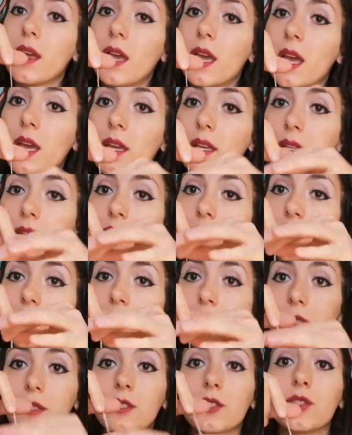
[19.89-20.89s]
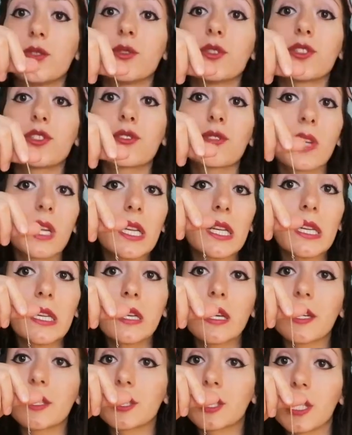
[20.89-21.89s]
and it's connected to a string,
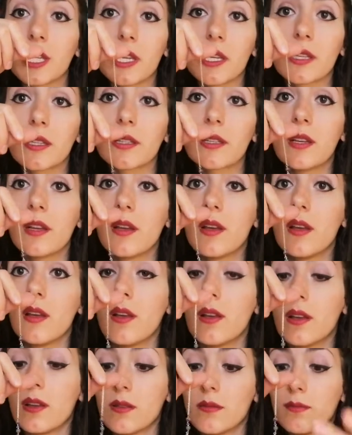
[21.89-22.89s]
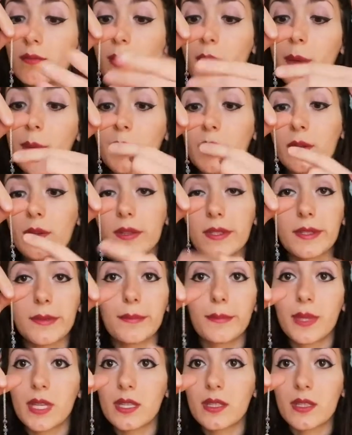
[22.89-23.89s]
a chain, maybe there's some
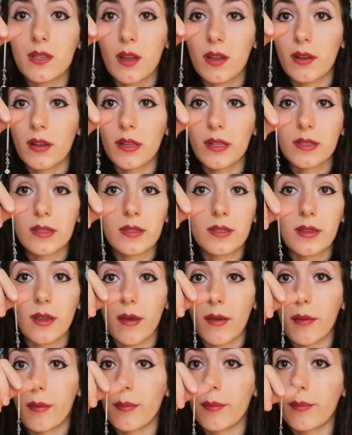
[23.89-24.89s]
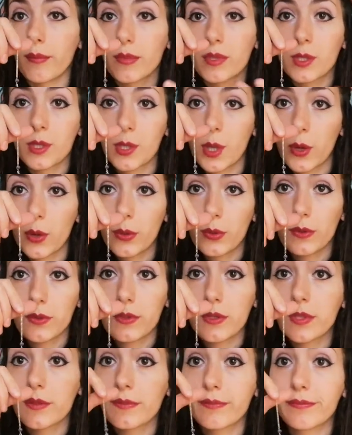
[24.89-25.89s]
beads on it, some
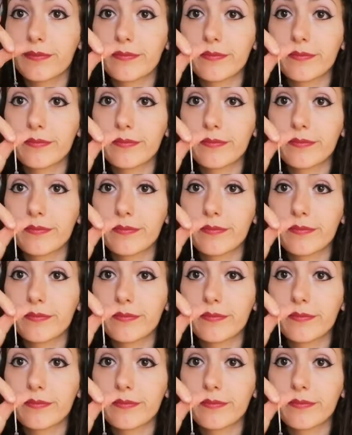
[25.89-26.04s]
stones.